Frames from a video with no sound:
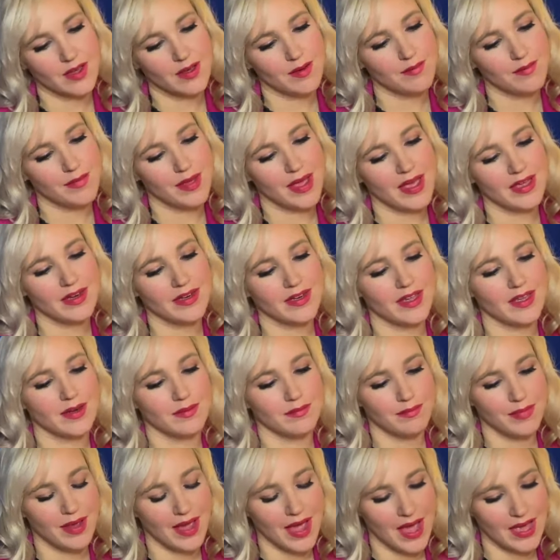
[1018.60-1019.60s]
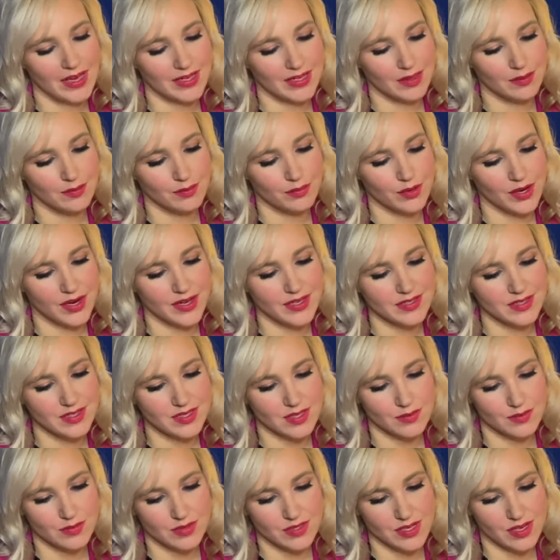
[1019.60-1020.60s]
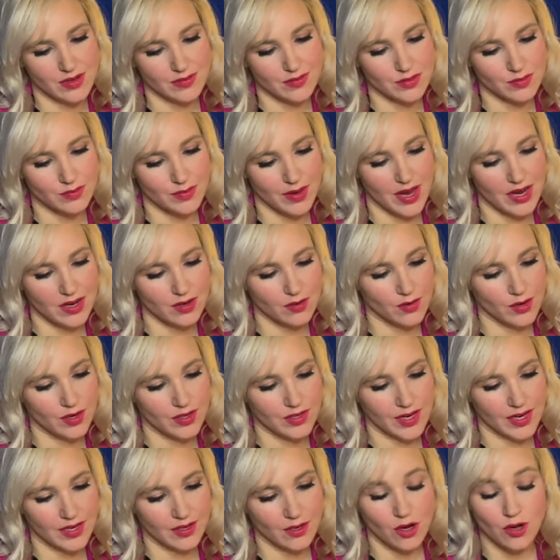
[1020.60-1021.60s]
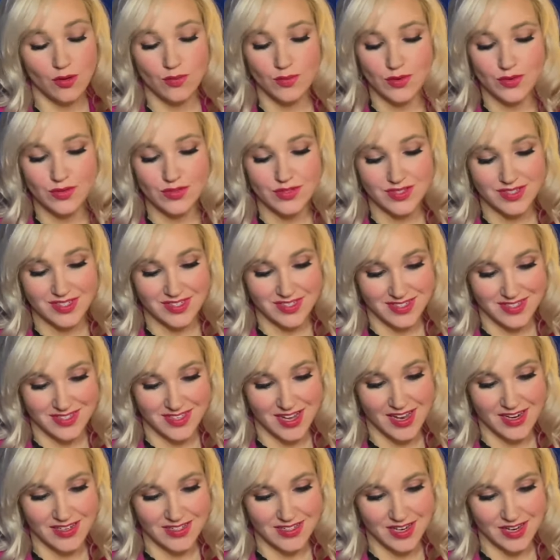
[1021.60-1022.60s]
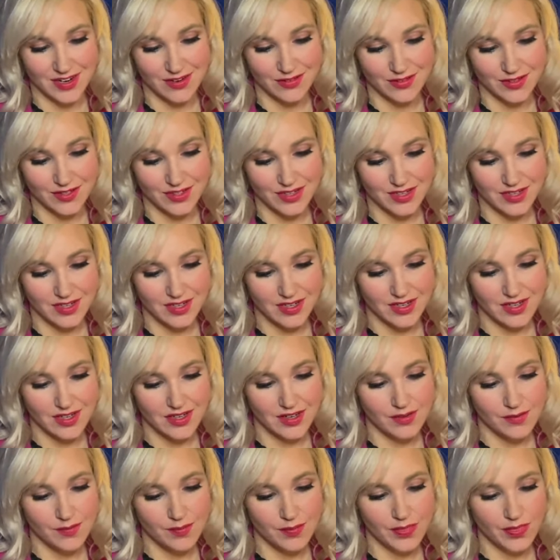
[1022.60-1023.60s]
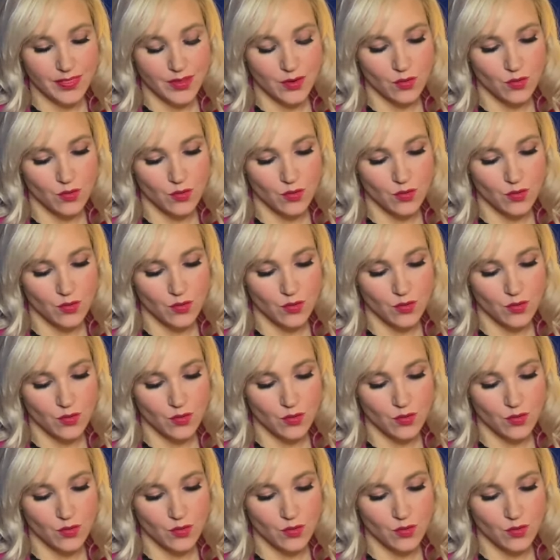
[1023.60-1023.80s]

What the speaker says: Pet and Patty braced themselves backward and almost sat down. The